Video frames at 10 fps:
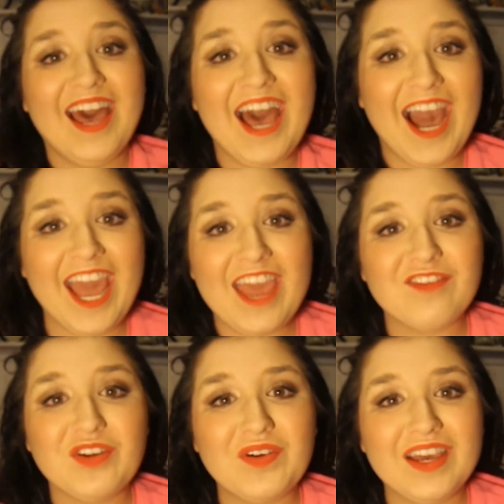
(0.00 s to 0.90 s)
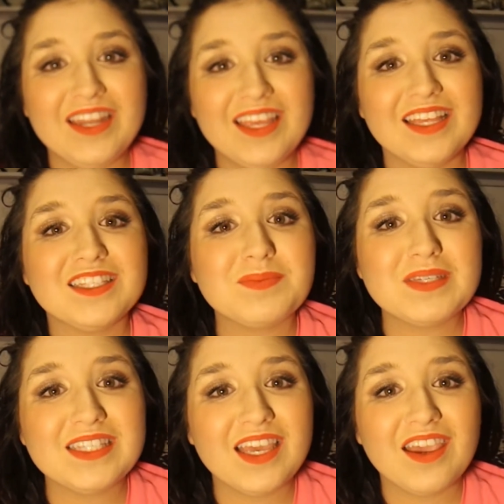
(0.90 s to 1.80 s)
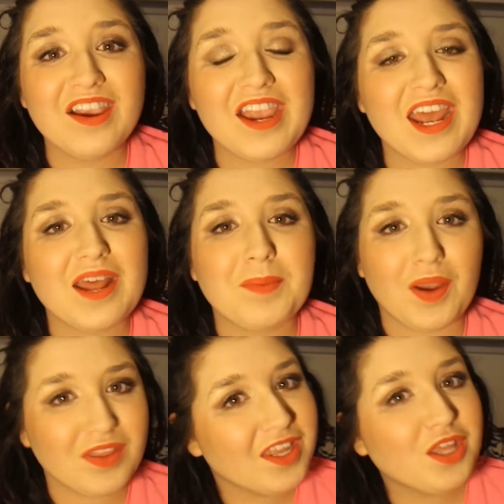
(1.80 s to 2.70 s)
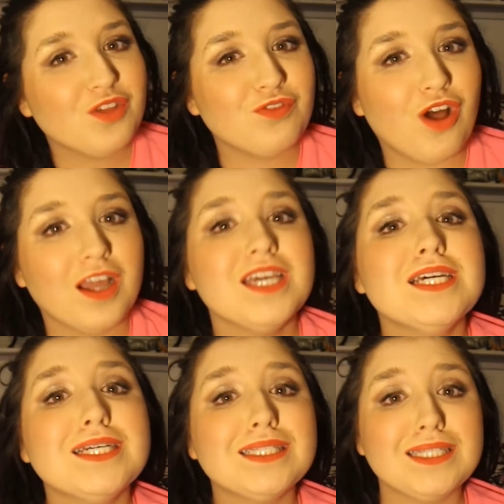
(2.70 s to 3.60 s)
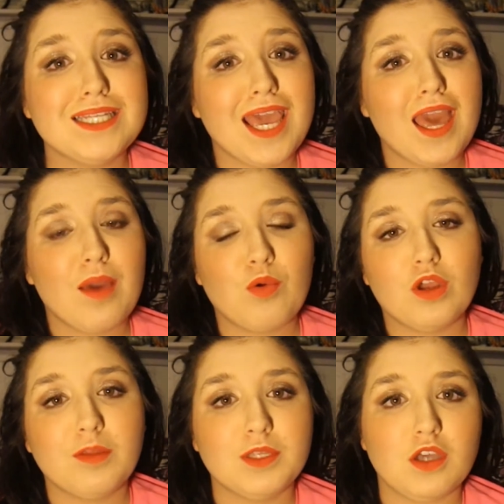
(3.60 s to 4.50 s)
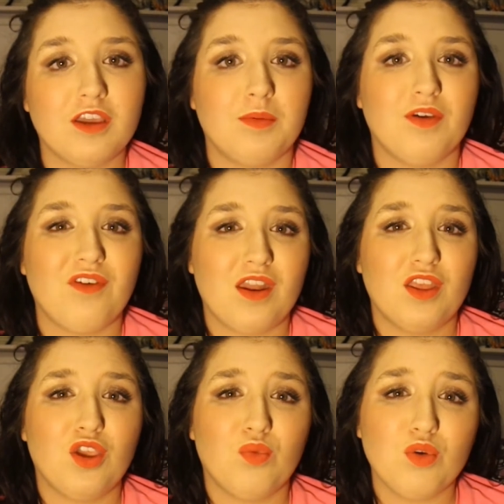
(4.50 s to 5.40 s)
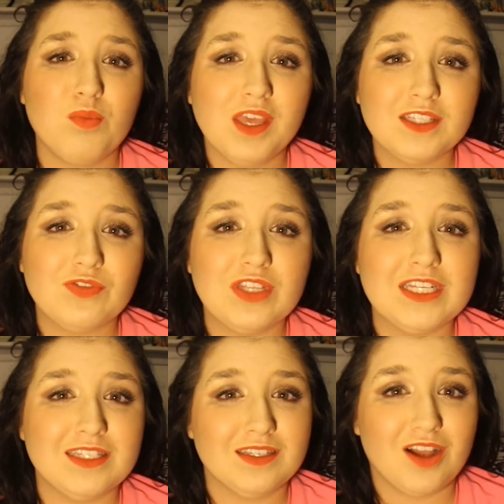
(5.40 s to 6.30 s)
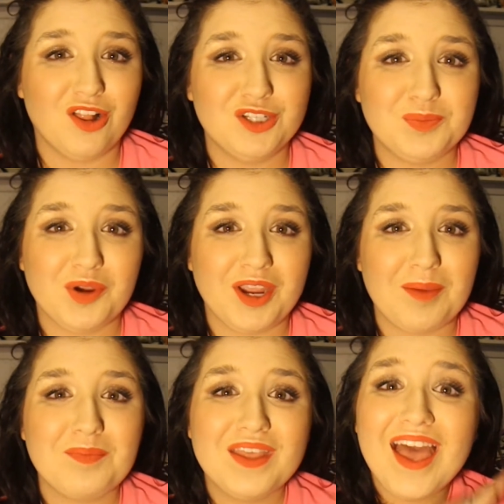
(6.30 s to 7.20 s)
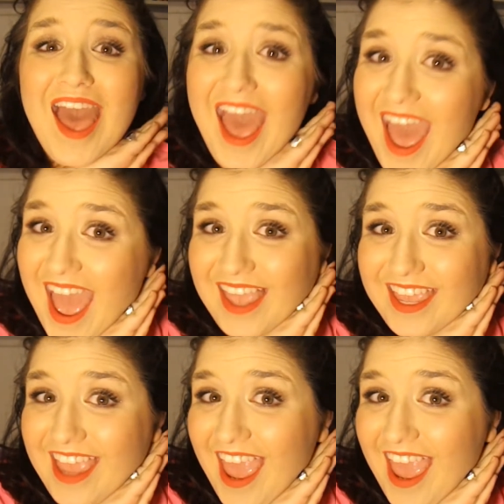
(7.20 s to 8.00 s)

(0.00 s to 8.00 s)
Hi everyone, it's Missy here and I'm back with another vlog. Today I'm going to be talking about finding your roommates for the Disney College program. Yay!